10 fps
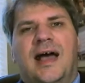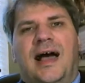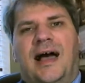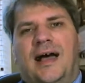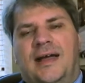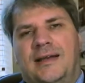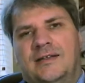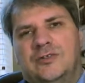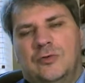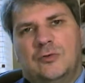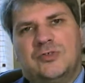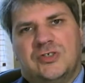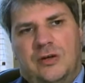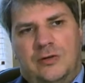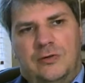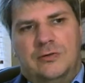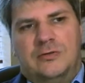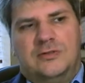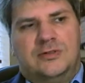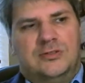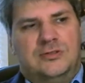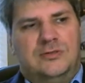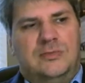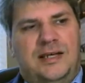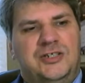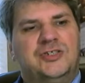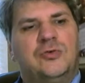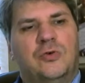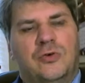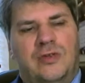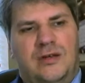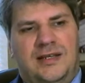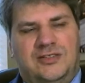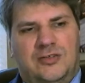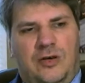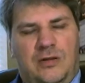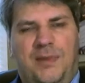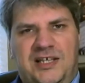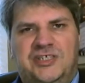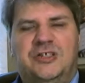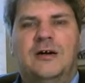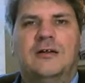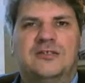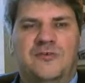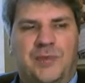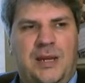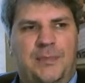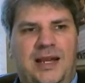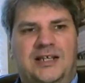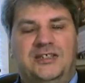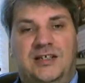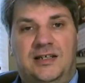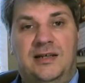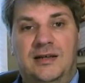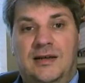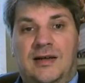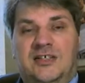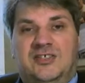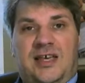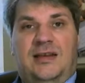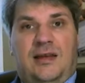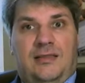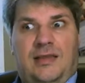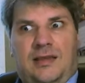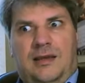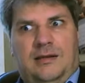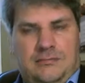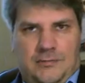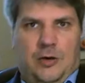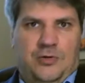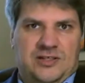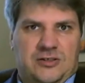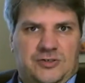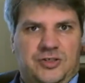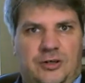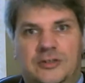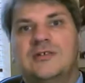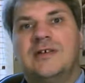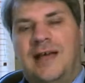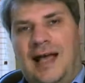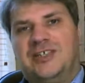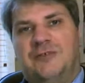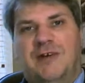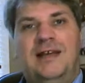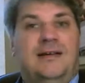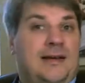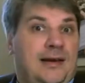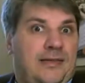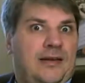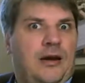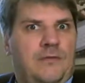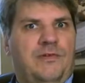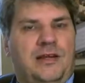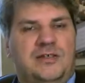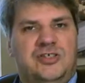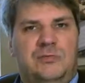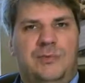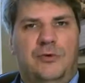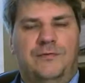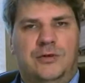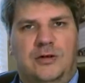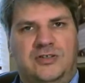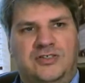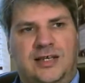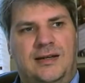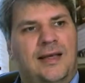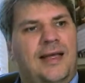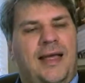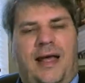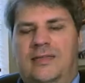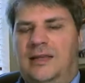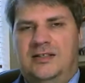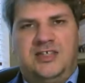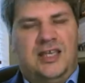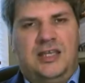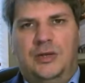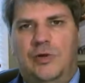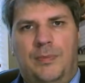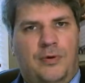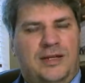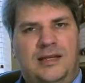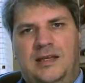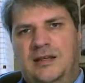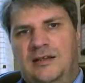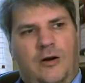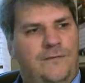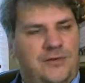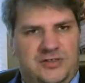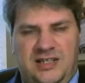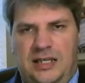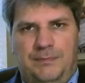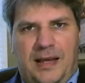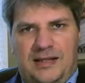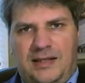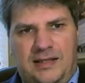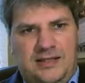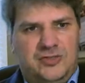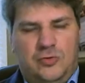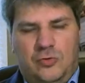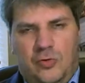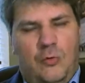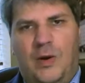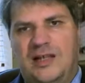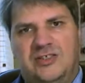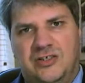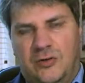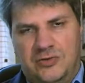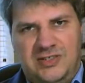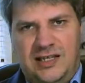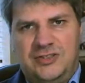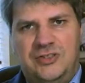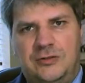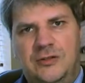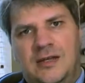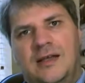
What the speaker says: and also to make sure that it's got the best chance of people actually seeing it and thinking, oh, this looks good, actually reading it and then hopefully consuming more of your content and then taking you up on any offers, lead magnets or ways to contact you